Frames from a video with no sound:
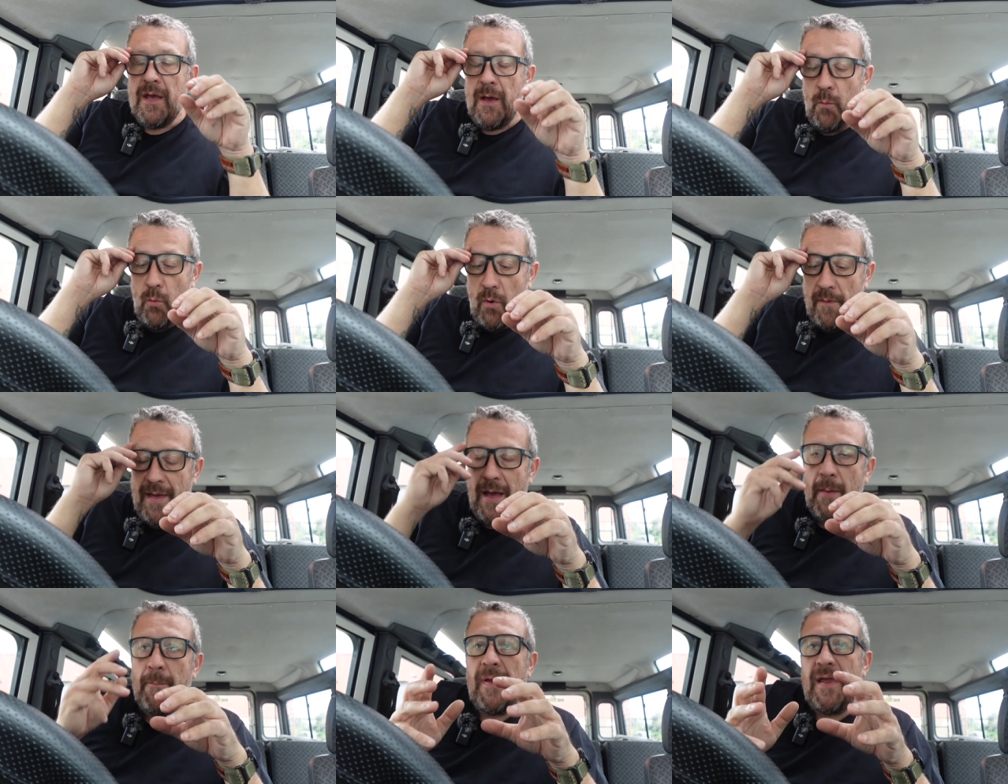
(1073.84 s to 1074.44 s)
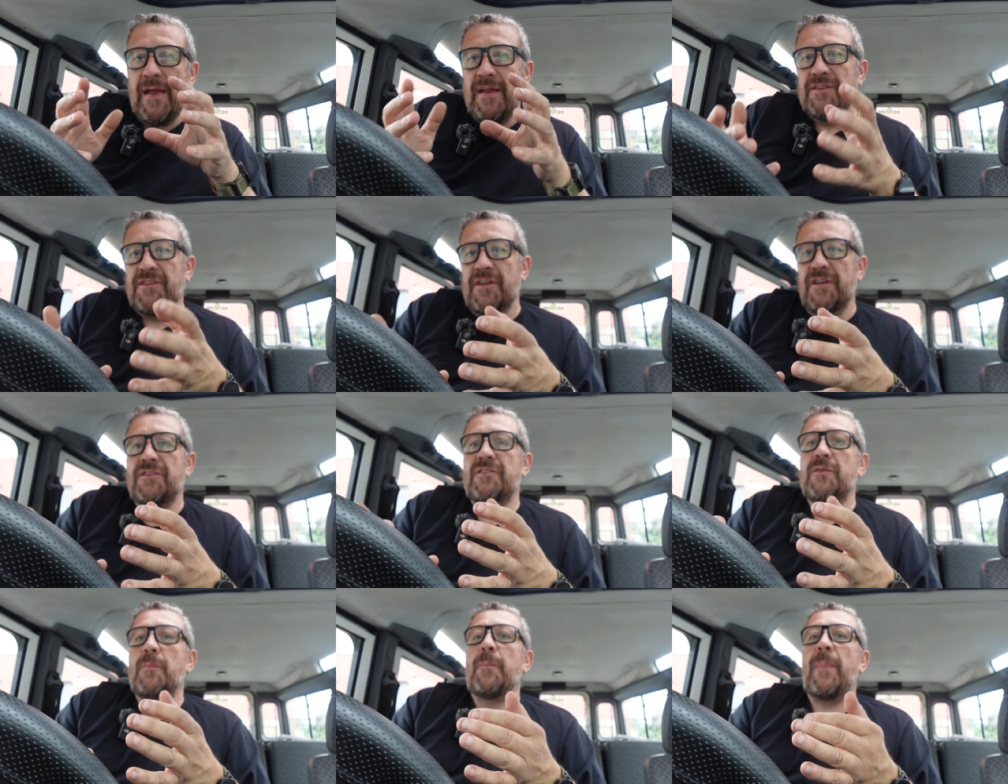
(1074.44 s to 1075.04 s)
and what that means
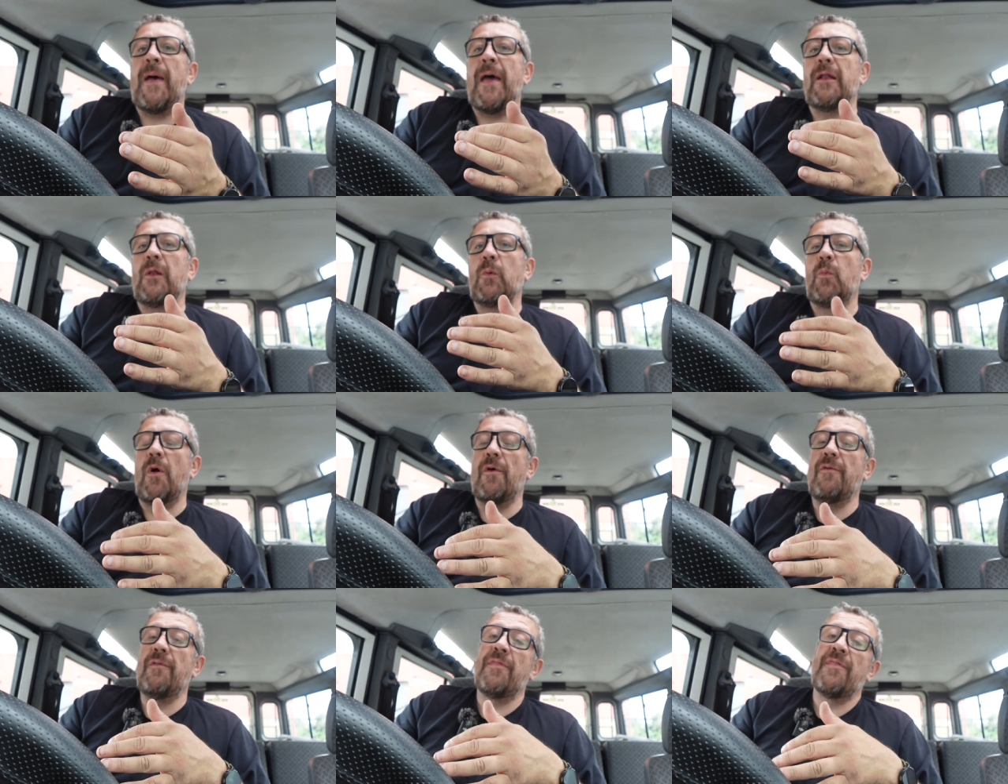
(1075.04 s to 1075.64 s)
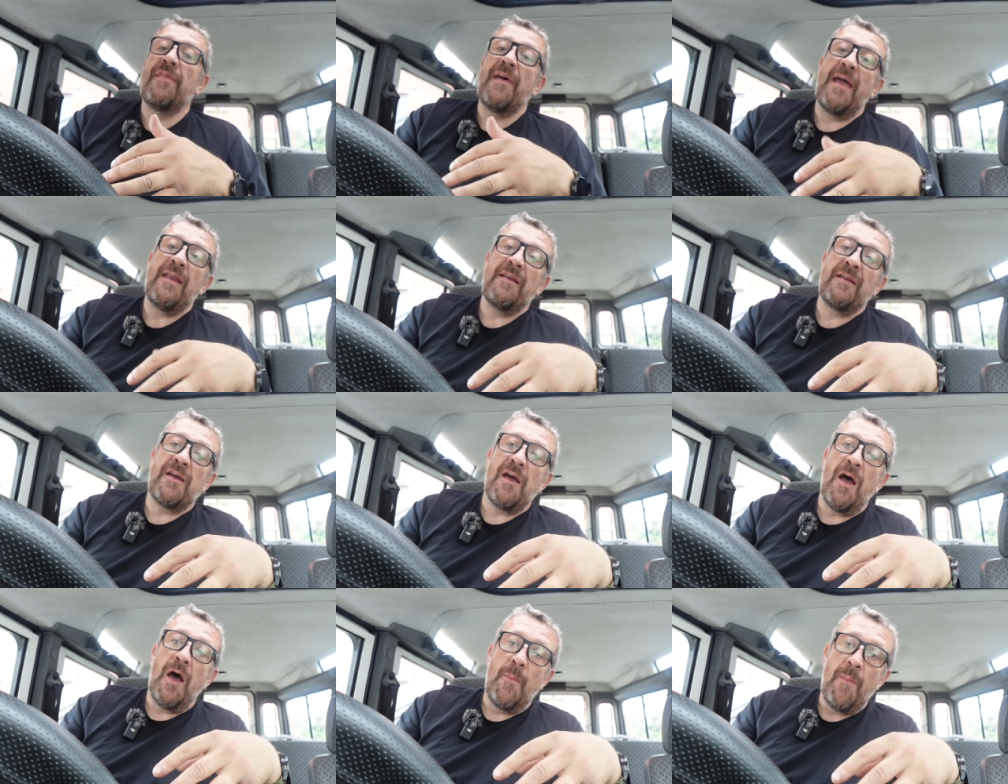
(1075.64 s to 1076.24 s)
is the pedal won't then
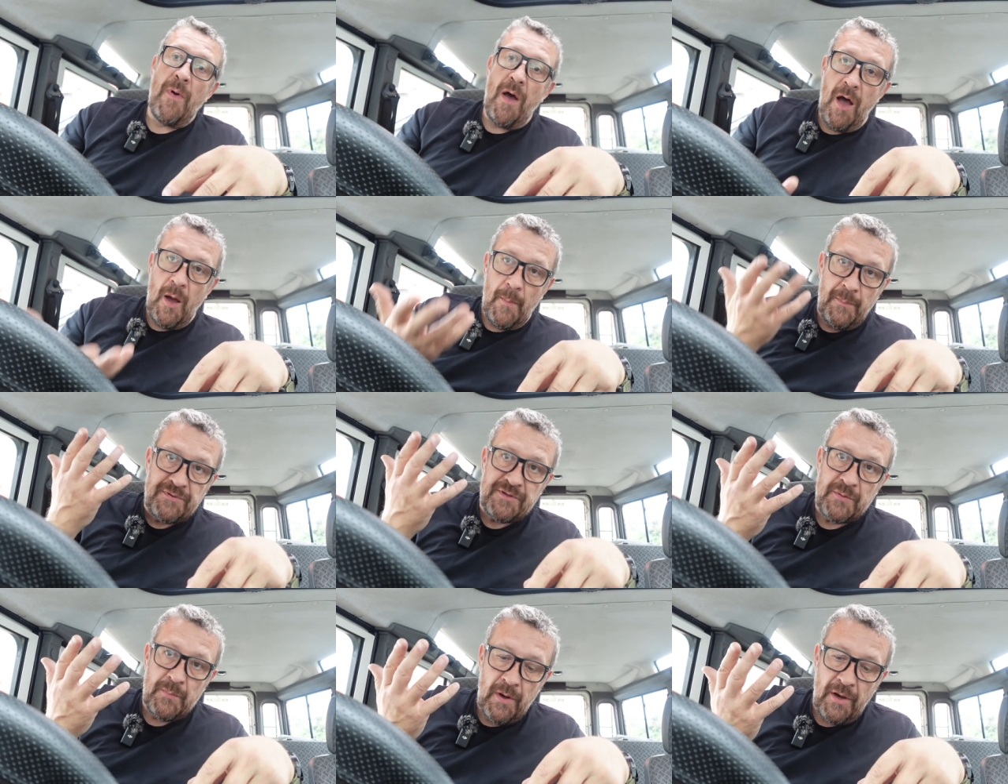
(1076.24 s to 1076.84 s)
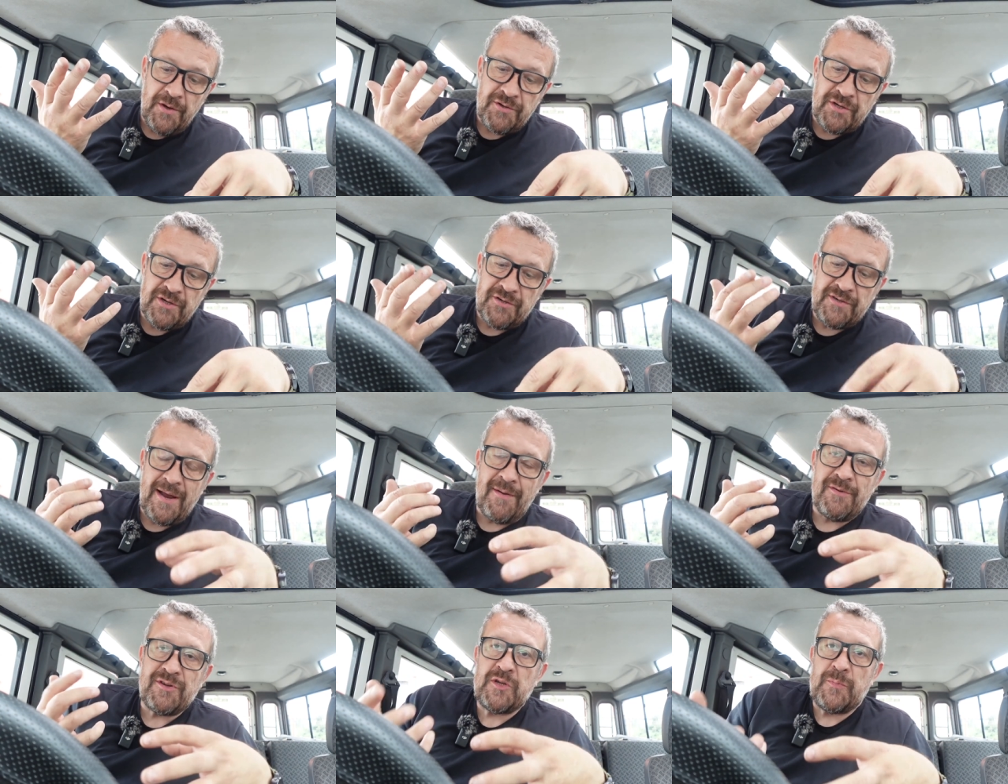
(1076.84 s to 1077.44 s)
come up so much because
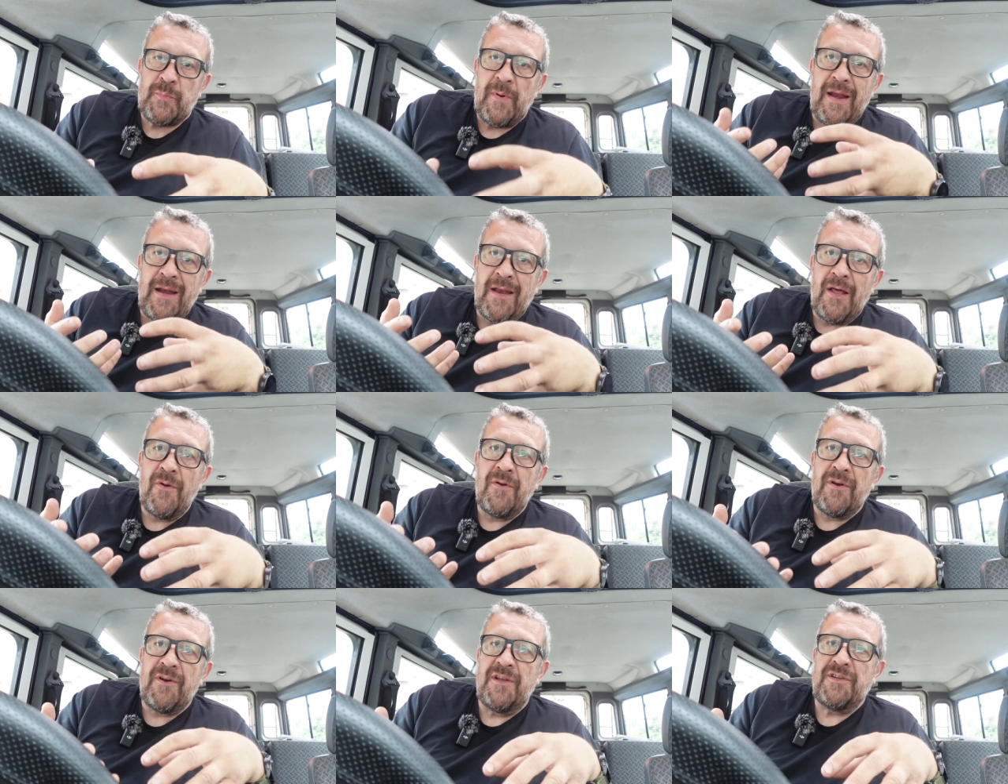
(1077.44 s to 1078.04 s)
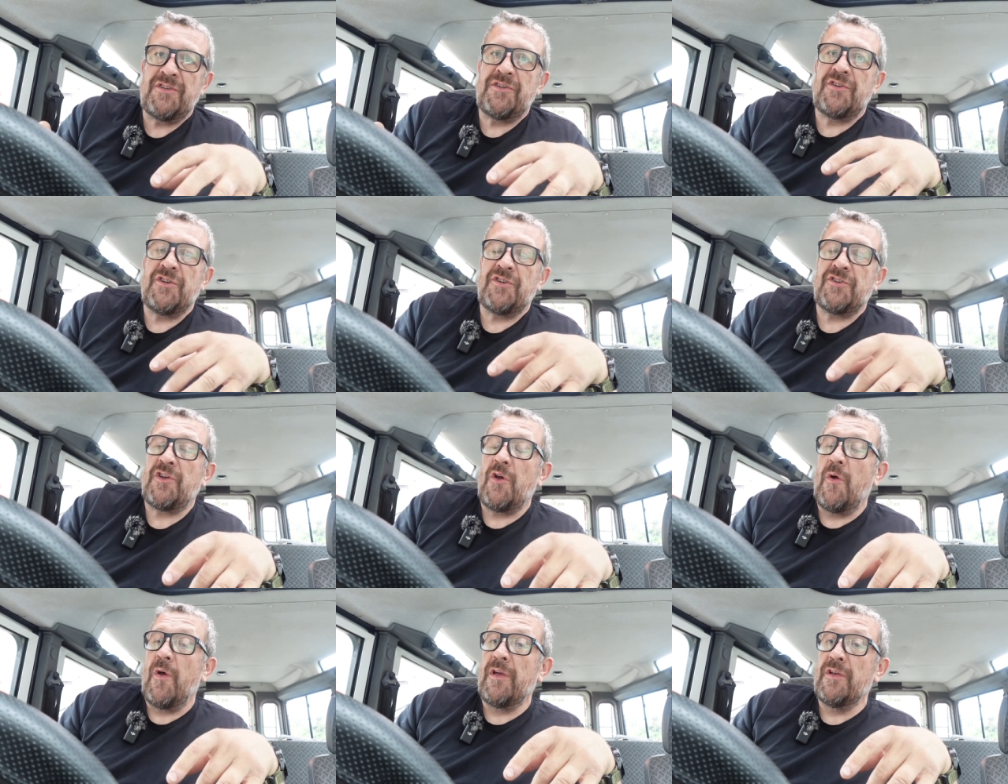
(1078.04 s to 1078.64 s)
now it's spring loaded, it's
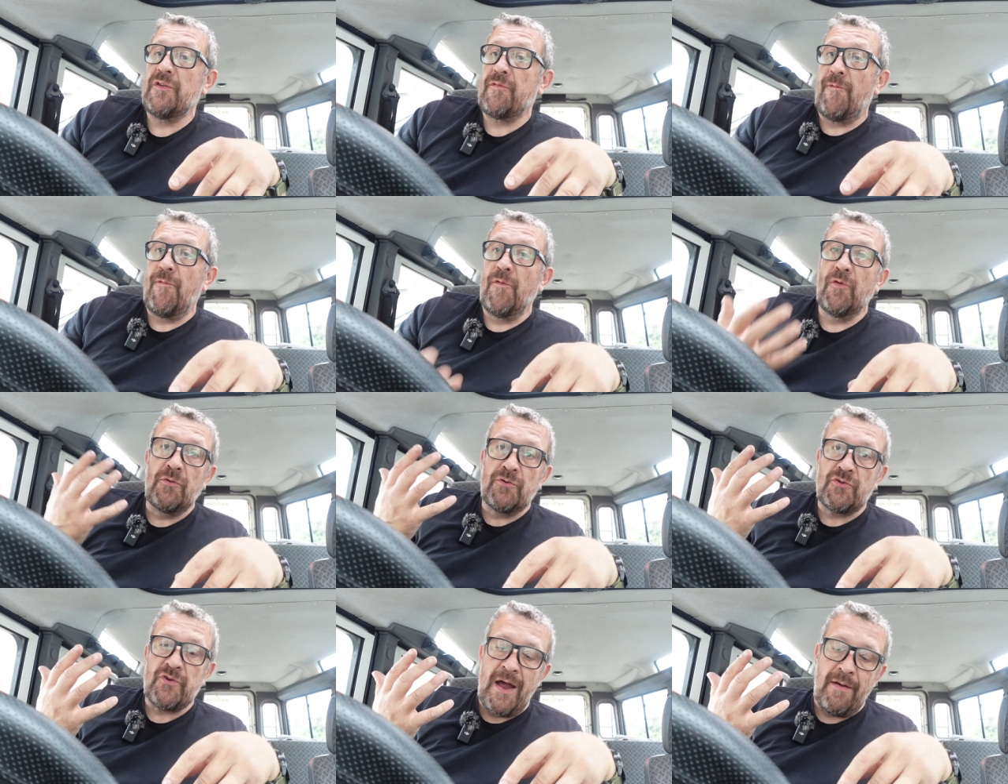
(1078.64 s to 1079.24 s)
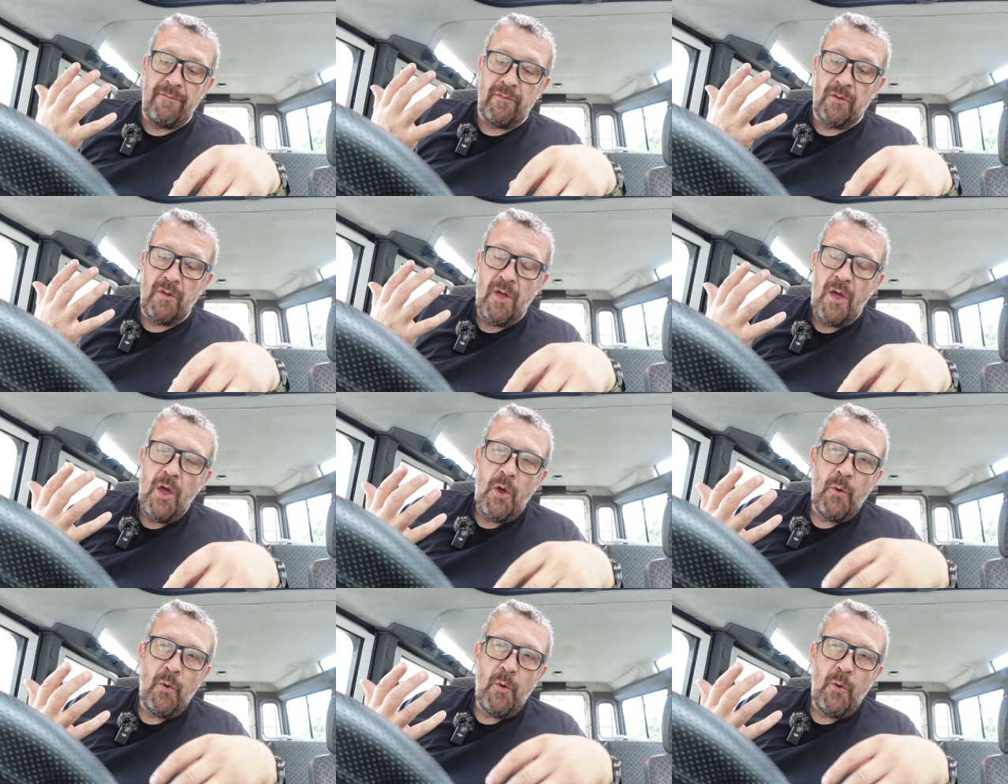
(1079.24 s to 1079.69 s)
just going its full travel travel.